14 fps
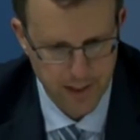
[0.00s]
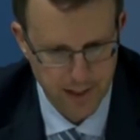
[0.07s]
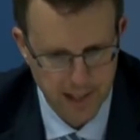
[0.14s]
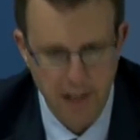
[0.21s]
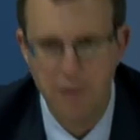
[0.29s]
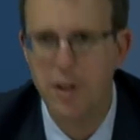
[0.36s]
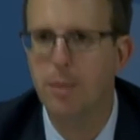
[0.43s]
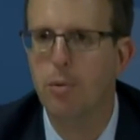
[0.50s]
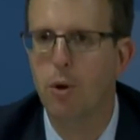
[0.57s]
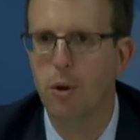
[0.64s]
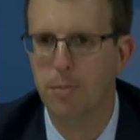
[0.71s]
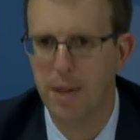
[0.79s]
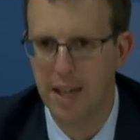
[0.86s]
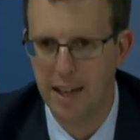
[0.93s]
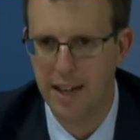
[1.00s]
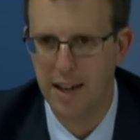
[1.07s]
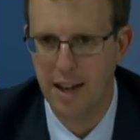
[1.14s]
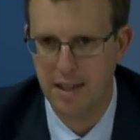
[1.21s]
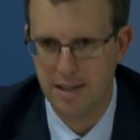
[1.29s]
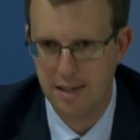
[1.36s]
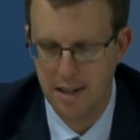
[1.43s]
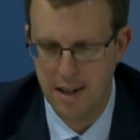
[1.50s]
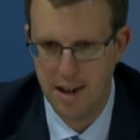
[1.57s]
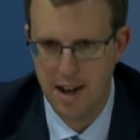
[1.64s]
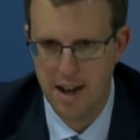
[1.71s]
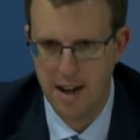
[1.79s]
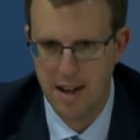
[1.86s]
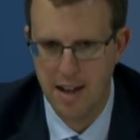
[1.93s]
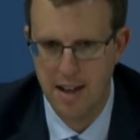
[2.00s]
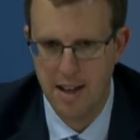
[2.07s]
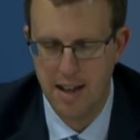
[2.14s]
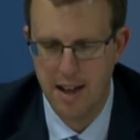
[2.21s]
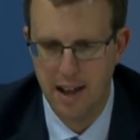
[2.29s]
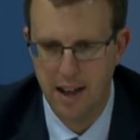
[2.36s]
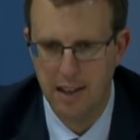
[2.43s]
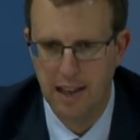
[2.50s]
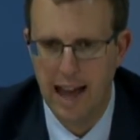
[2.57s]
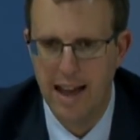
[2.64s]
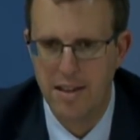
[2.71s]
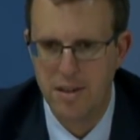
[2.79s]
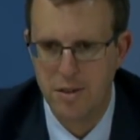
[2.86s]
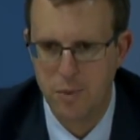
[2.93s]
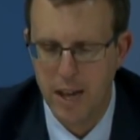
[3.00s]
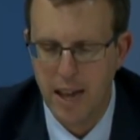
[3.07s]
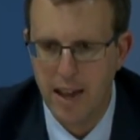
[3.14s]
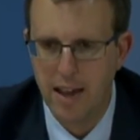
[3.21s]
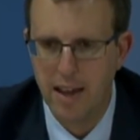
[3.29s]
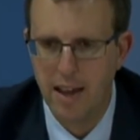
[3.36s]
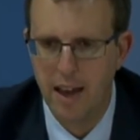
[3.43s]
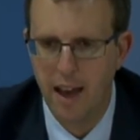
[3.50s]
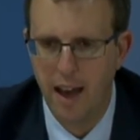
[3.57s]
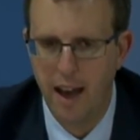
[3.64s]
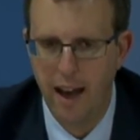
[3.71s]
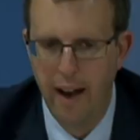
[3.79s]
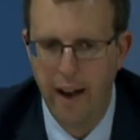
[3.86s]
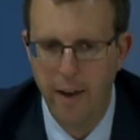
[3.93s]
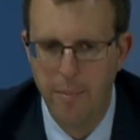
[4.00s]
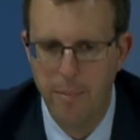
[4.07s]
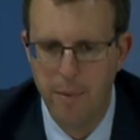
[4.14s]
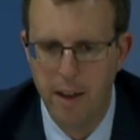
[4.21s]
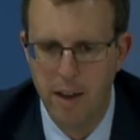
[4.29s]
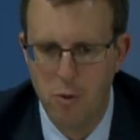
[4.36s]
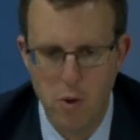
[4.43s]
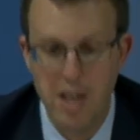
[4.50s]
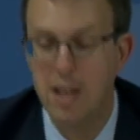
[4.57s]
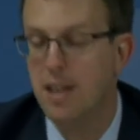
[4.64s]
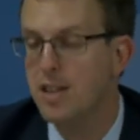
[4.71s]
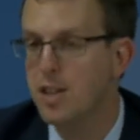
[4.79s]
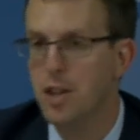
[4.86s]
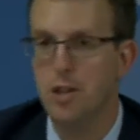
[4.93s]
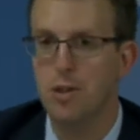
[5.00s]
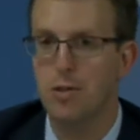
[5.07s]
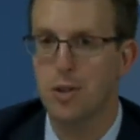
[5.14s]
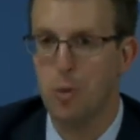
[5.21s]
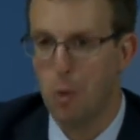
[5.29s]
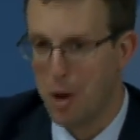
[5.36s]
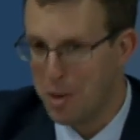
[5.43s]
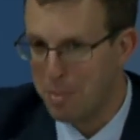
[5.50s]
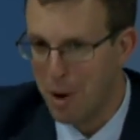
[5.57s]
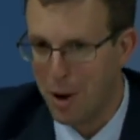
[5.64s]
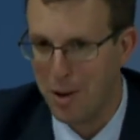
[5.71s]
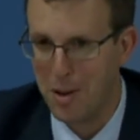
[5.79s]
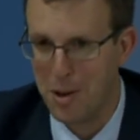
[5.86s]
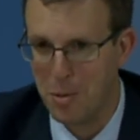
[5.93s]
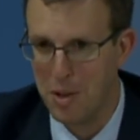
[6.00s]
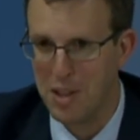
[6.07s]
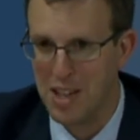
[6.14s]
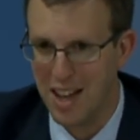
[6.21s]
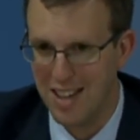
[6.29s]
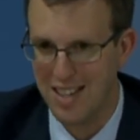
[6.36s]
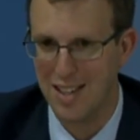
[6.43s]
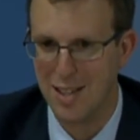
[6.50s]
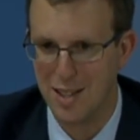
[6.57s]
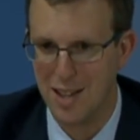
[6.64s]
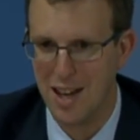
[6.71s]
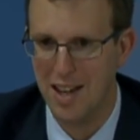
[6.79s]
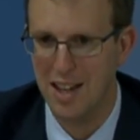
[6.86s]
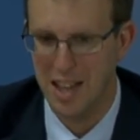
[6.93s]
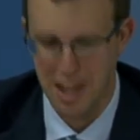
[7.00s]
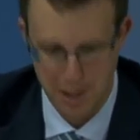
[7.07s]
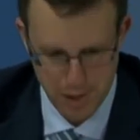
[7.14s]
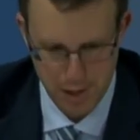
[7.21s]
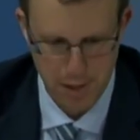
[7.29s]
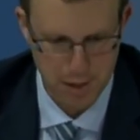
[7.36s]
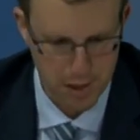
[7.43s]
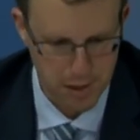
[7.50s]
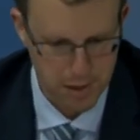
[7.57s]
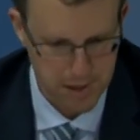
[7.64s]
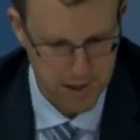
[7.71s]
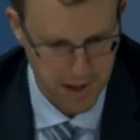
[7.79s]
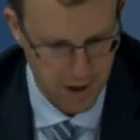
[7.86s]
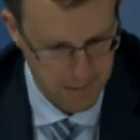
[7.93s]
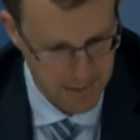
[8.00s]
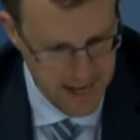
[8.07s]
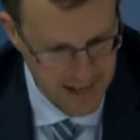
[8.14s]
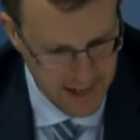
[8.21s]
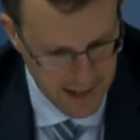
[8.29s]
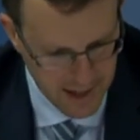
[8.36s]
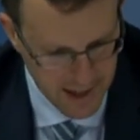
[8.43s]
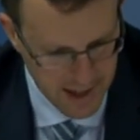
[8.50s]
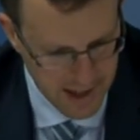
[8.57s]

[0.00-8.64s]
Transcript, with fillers: governing board meeting in Astana uh, last week. Um, we continue to want to partner with Kazakhstan institutes. There are many